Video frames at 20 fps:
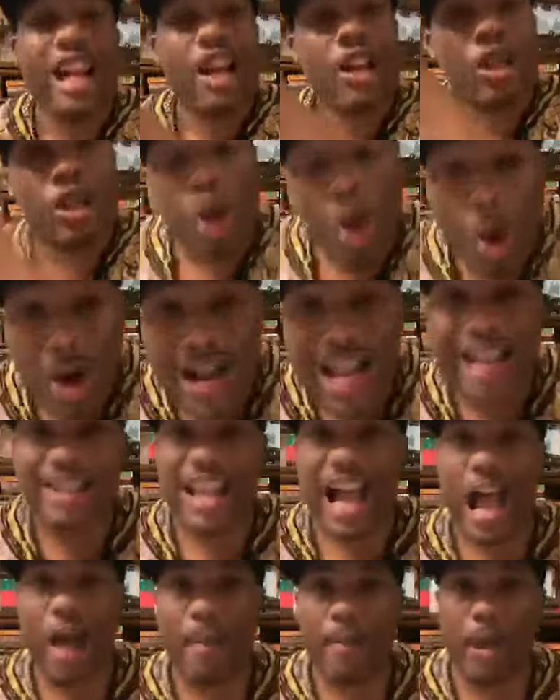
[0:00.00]
during that
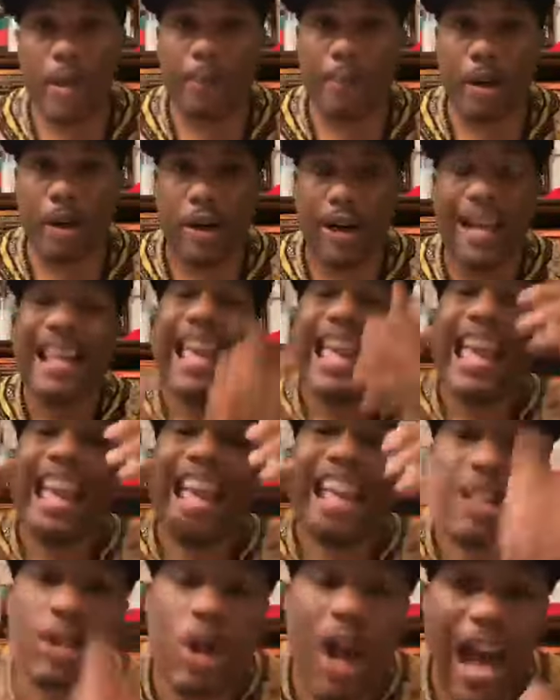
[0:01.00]
time in the period,
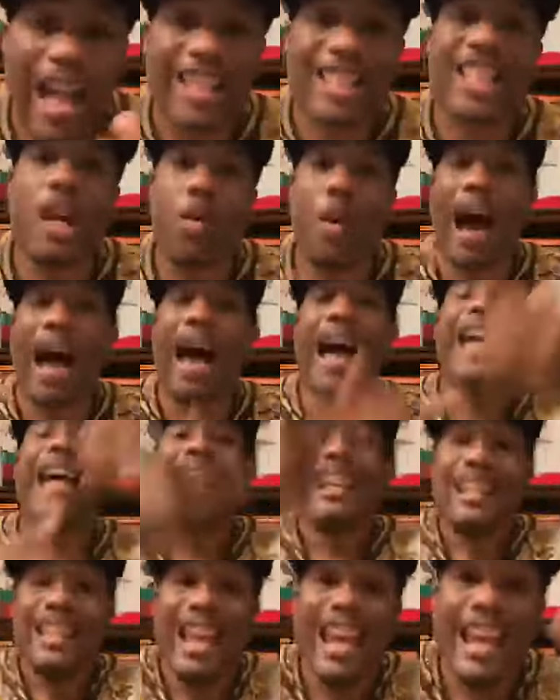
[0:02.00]
and try to see why
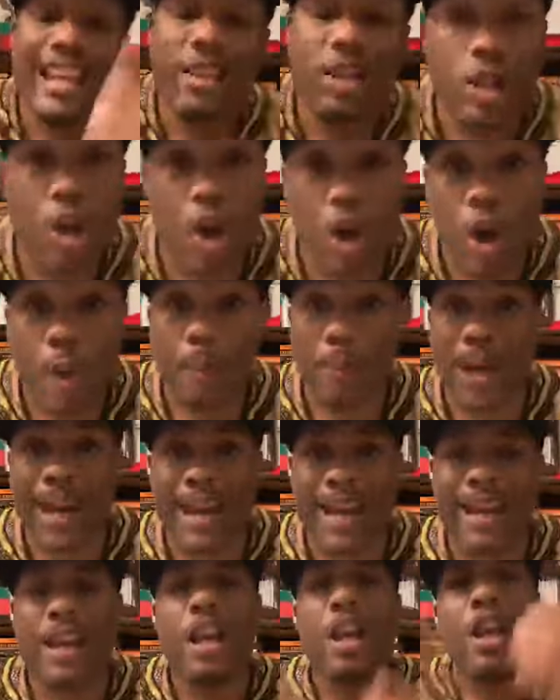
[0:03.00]
these
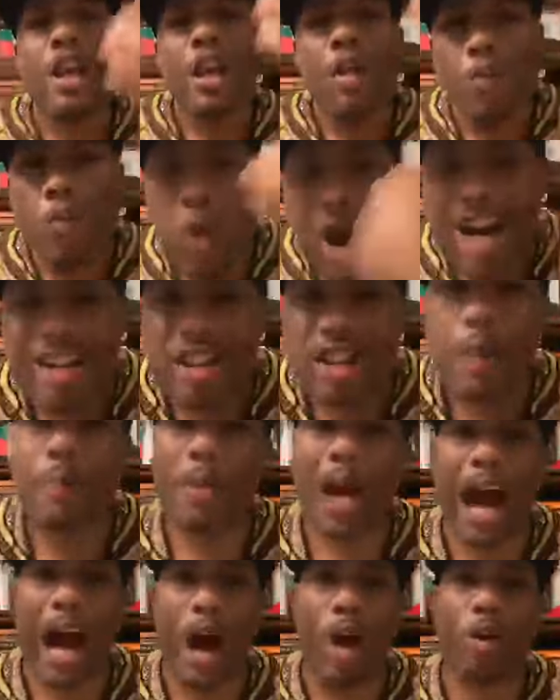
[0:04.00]
European Western
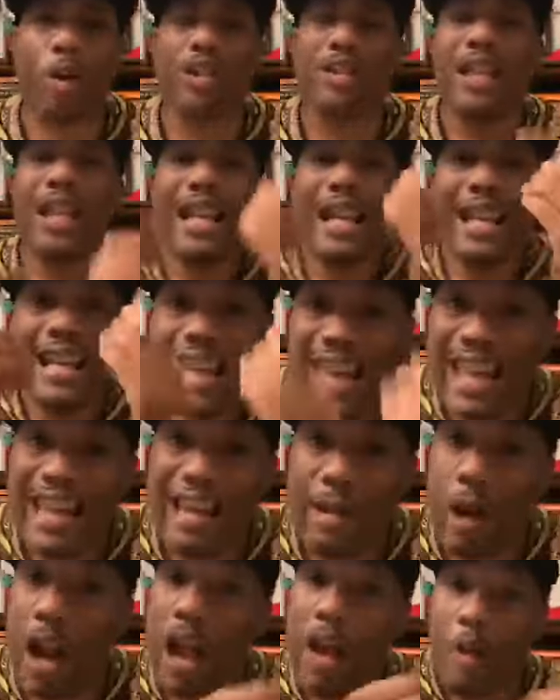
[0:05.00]
powers and,
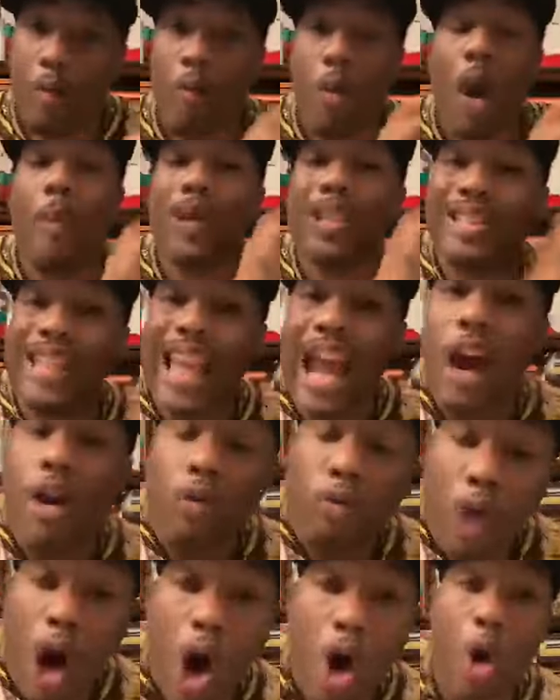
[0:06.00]
and what was their
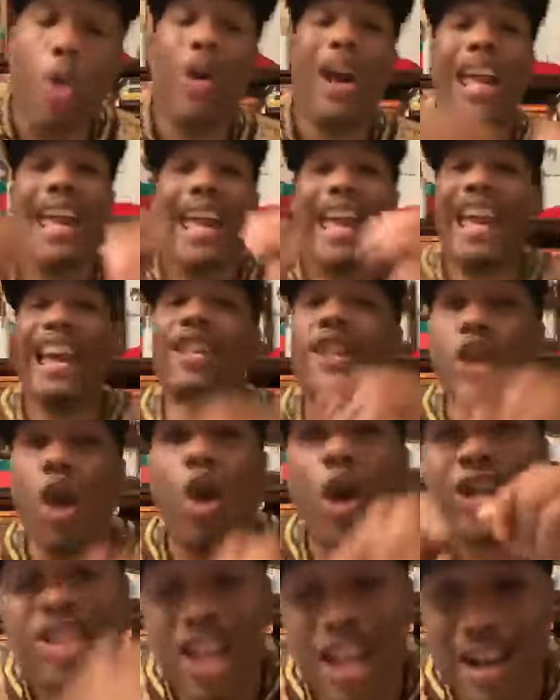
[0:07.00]
role in your
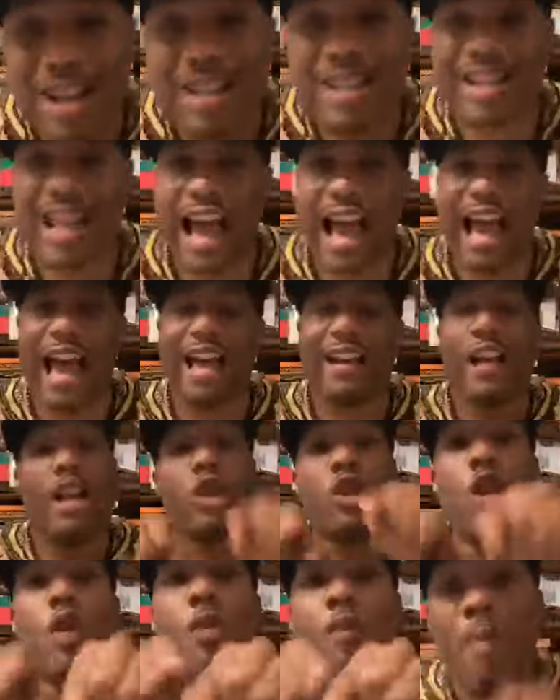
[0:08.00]
genocide.
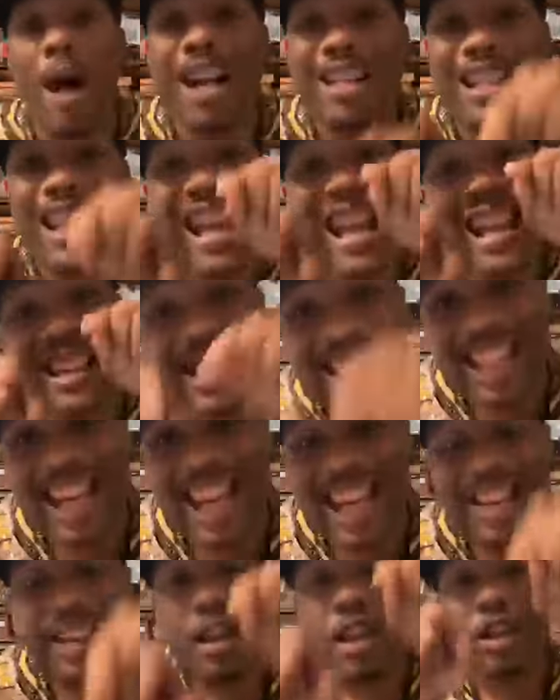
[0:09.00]
You must
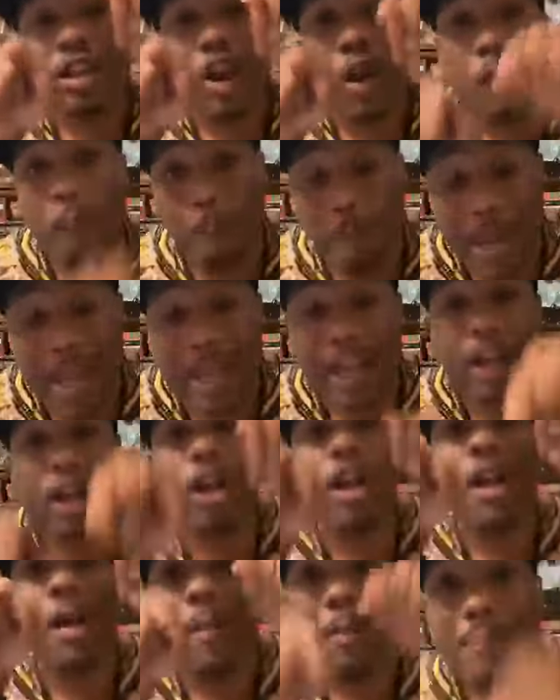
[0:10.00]
see the bigger
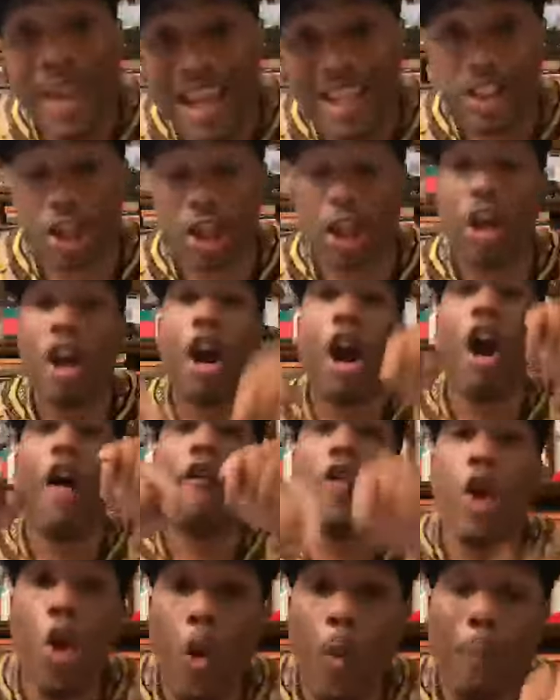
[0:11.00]
picture of
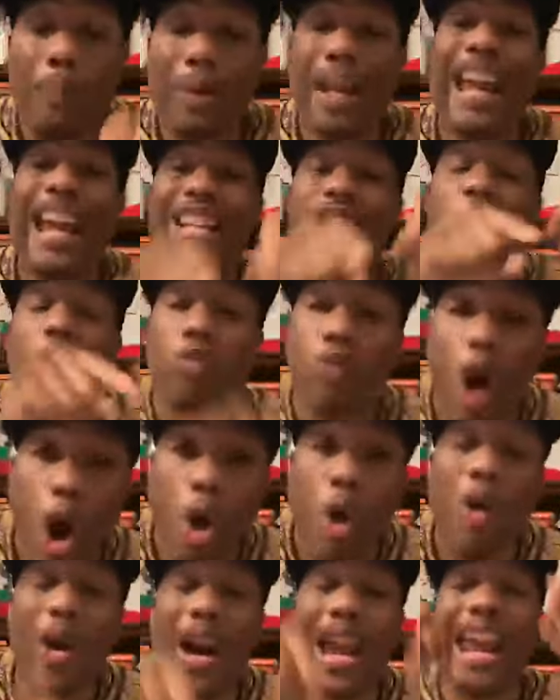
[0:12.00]
who played the
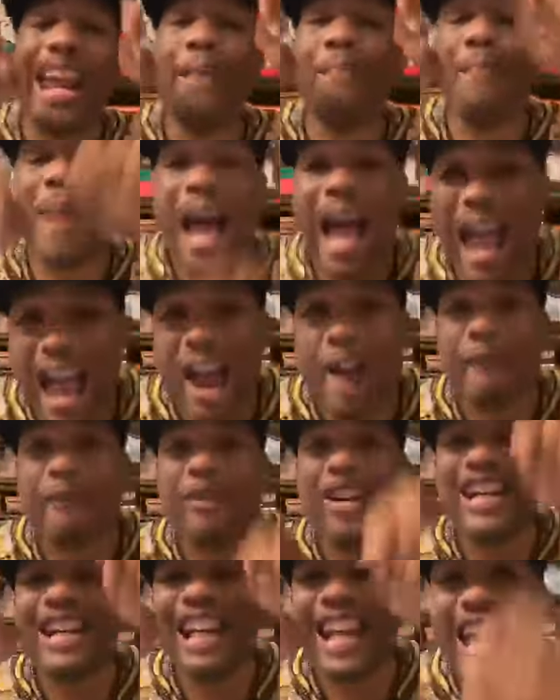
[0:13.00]
role in
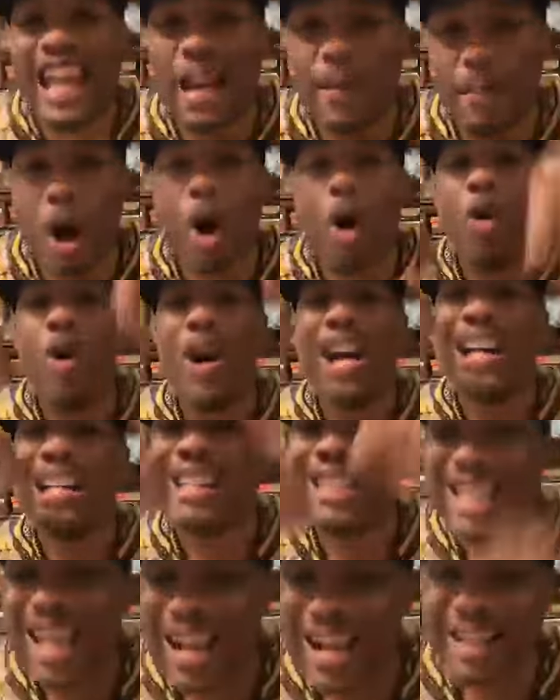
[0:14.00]
Biafran Igbo
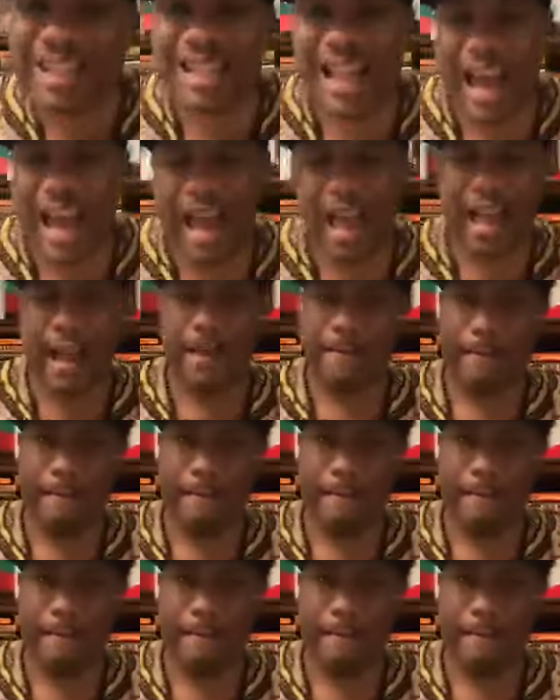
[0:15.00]
genocide.